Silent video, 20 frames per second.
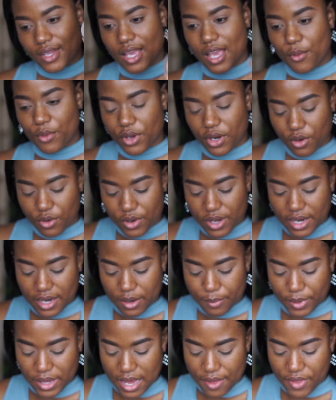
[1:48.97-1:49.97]
And we're gonna go ahead and
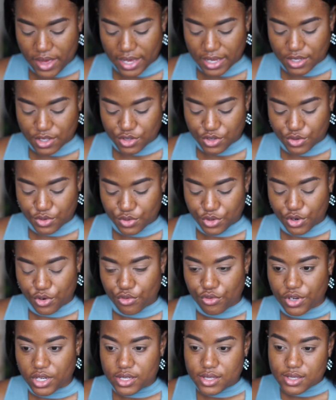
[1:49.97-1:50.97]
apply that into the
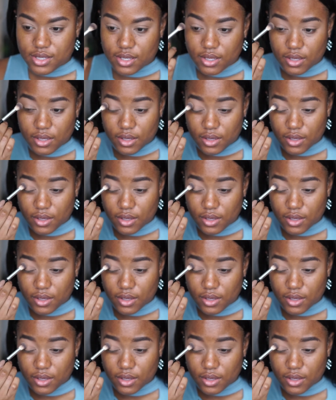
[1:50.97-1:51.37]
crease.